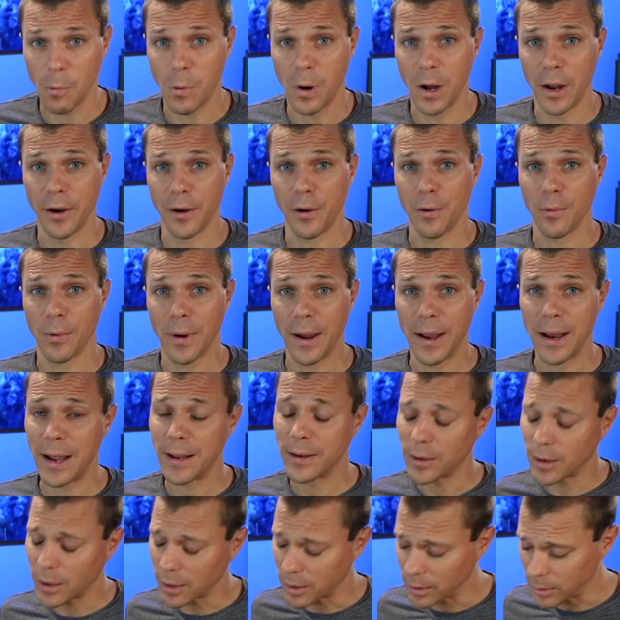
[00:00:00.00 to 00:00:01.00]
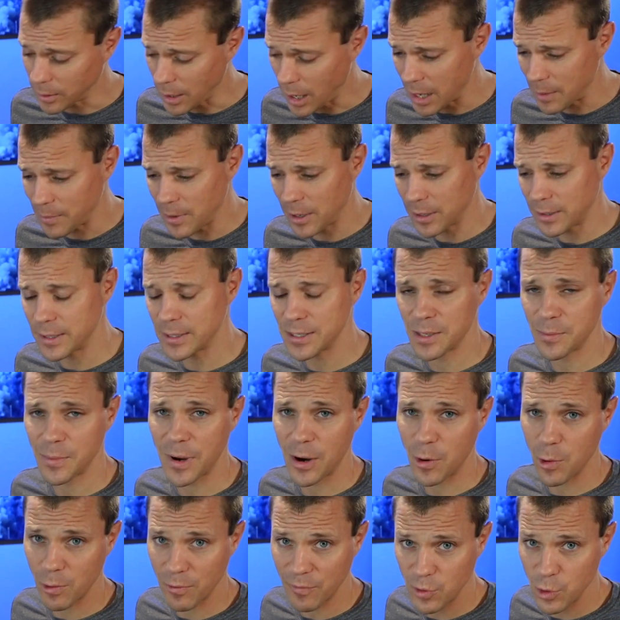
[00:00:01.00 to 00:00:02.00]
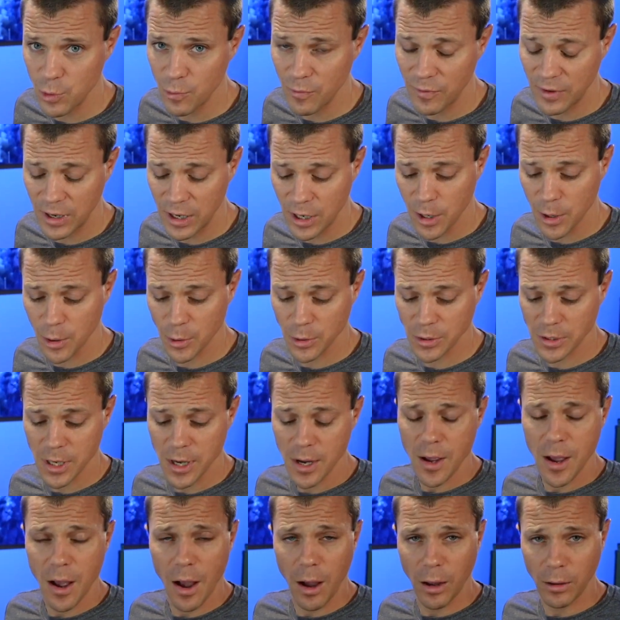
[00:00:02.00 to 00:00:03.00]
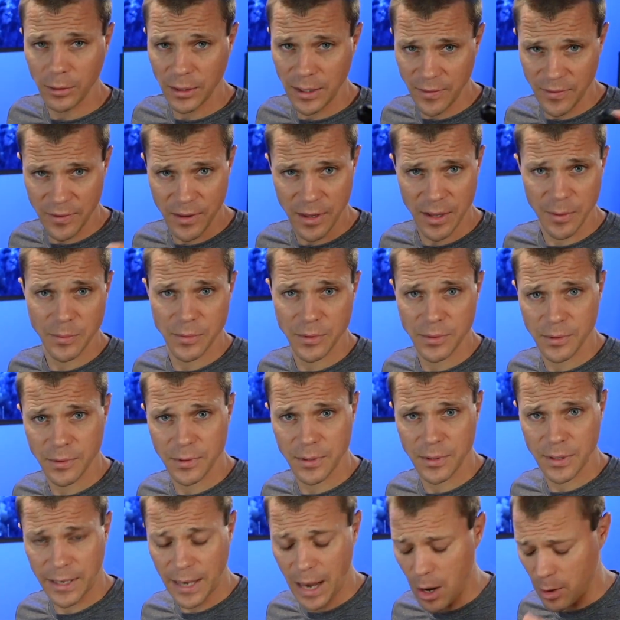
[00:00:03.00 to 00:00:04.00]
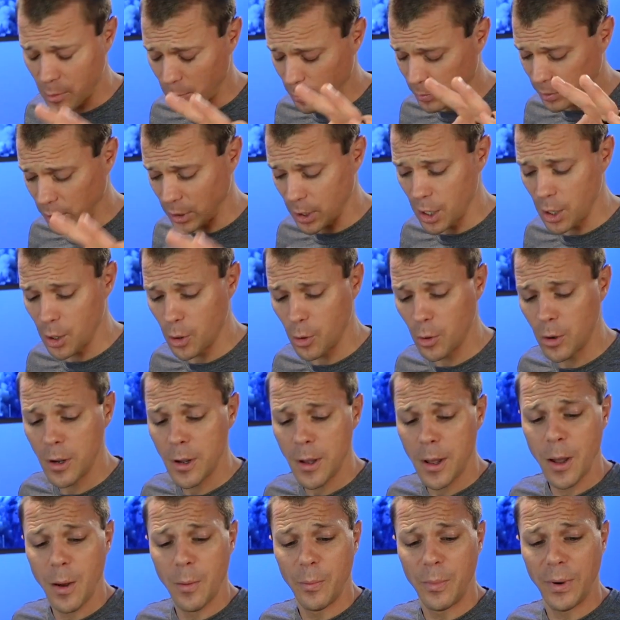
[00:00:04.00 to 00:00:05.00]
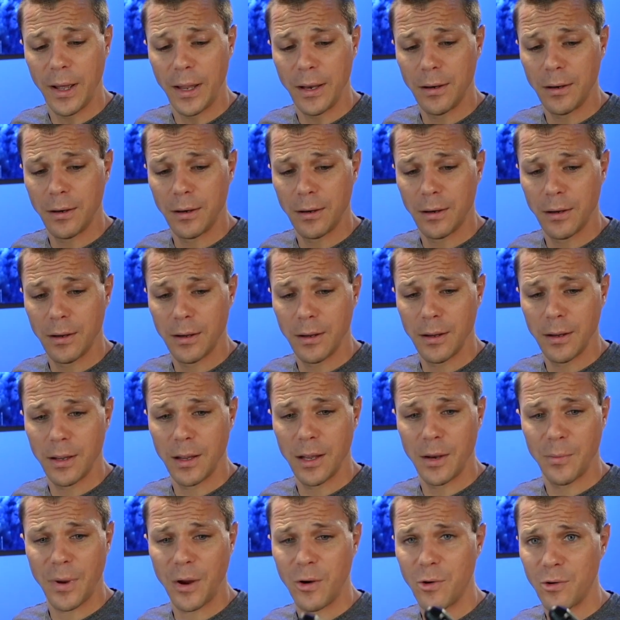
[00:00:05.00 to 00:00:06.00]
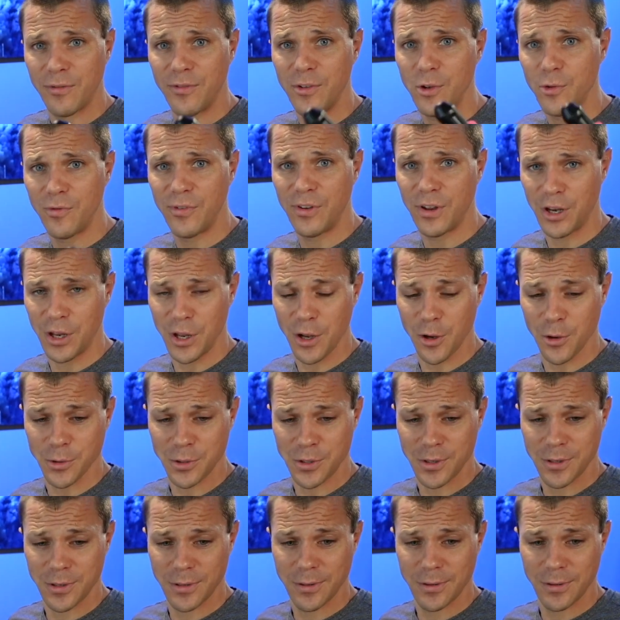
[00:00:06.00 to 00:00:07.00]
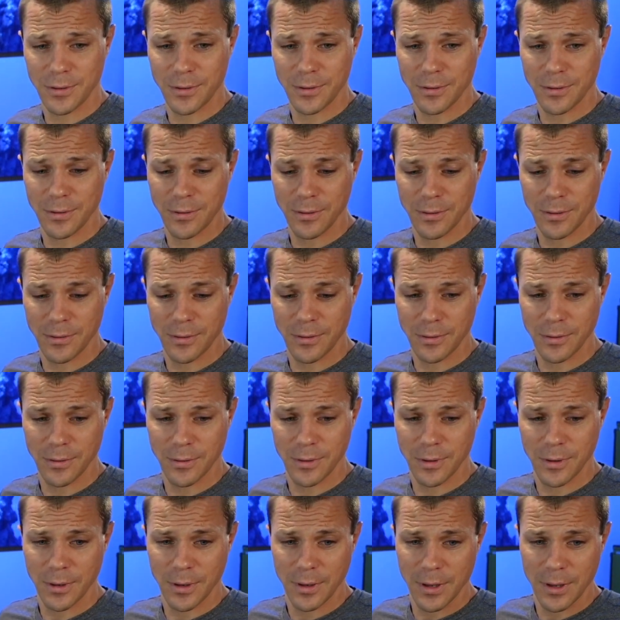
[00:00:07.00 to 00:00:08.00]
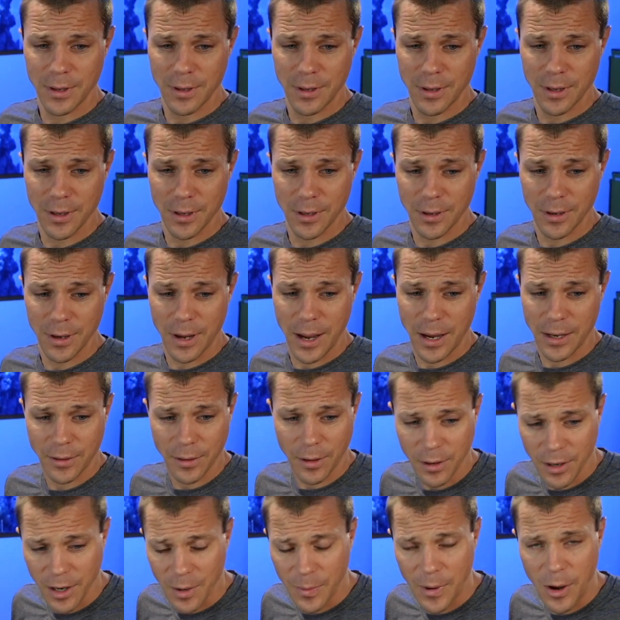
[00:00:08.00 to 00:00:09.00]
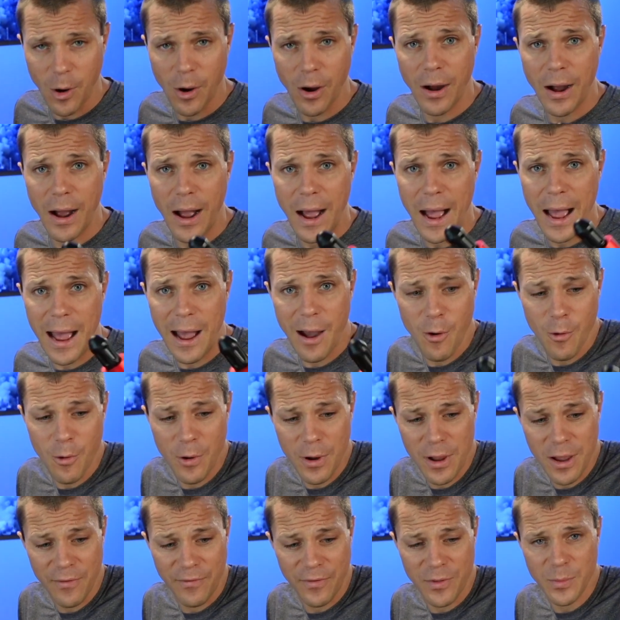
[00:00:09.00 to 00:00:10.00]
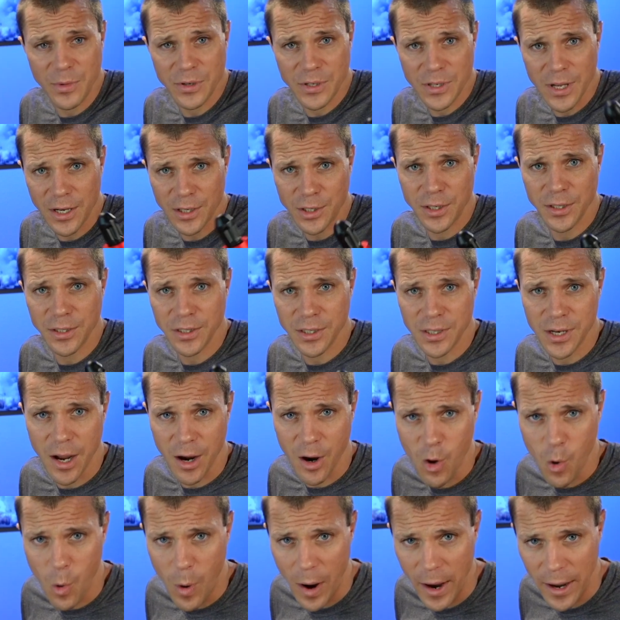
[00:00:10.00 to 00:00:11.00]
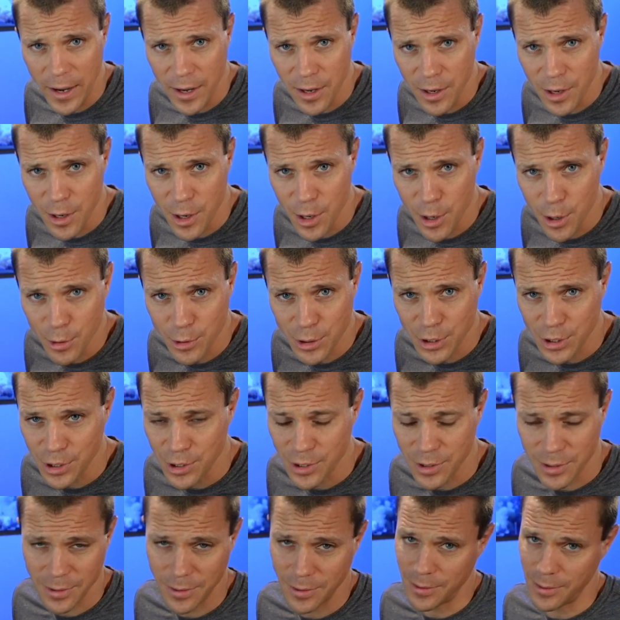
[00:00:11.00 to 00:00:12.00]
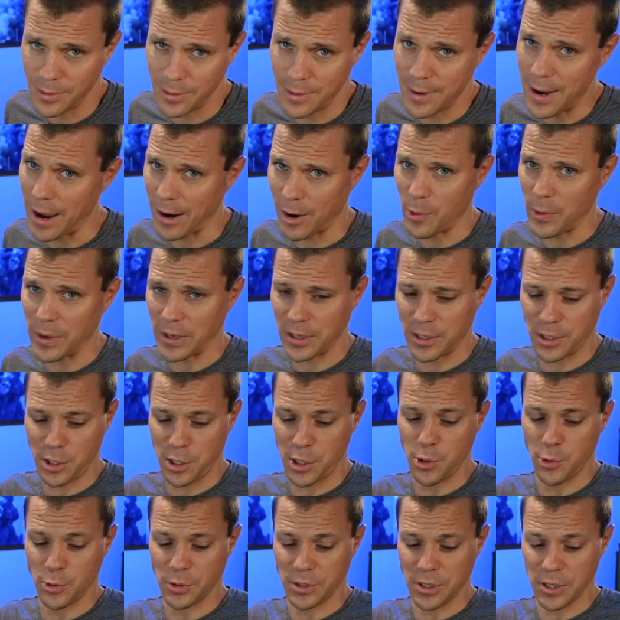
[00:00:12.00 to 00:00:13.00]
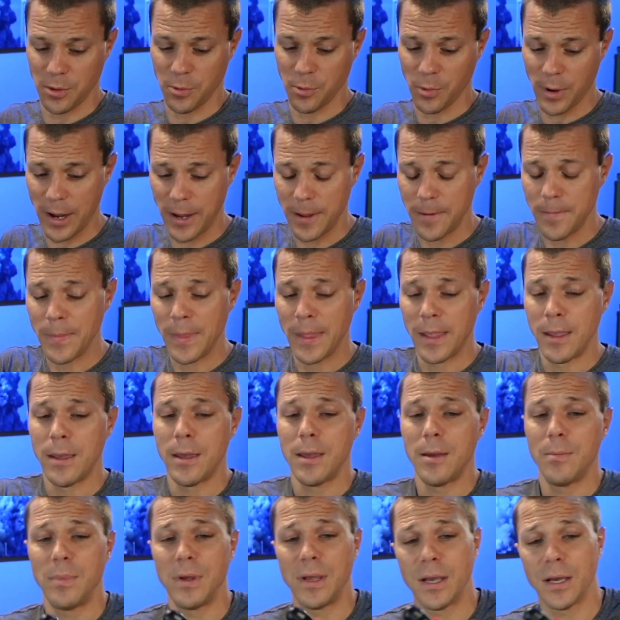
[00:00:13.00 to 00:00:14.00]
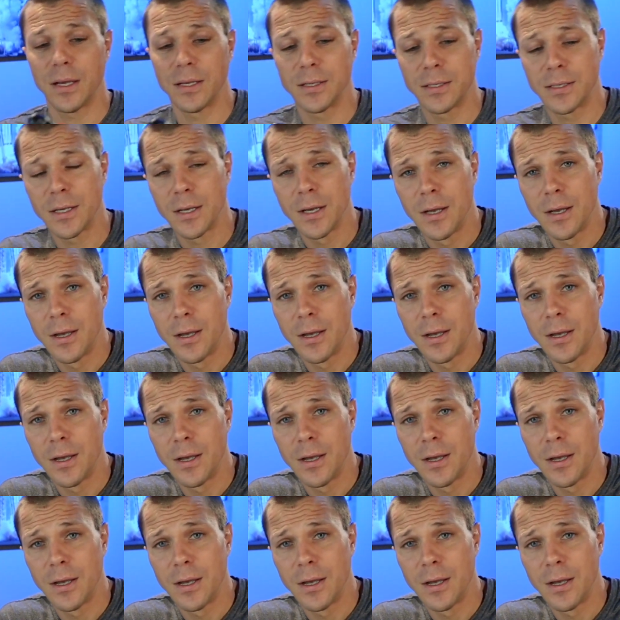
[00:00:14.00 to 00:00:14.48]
one, right? I talk a lot about this in my review videos. I'll leave them down below. But in my review videos, I talk about how if the massage gun's not quiet, you're just not going to use it, right? Because